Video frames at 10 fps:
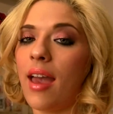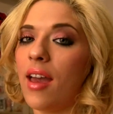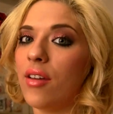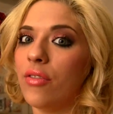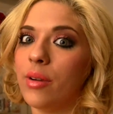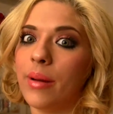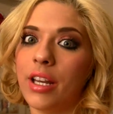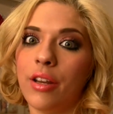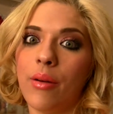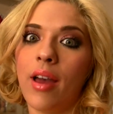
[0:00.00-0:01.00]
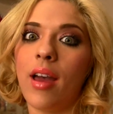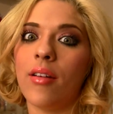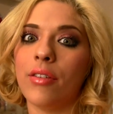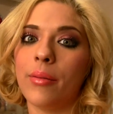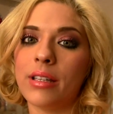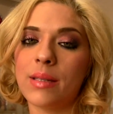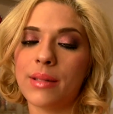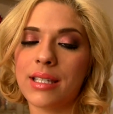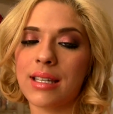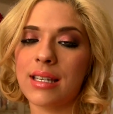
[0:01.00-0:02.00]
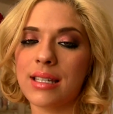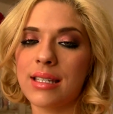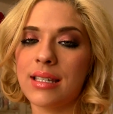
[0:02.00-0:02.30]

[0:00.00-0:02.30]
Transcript: Everybody knew everyone's business.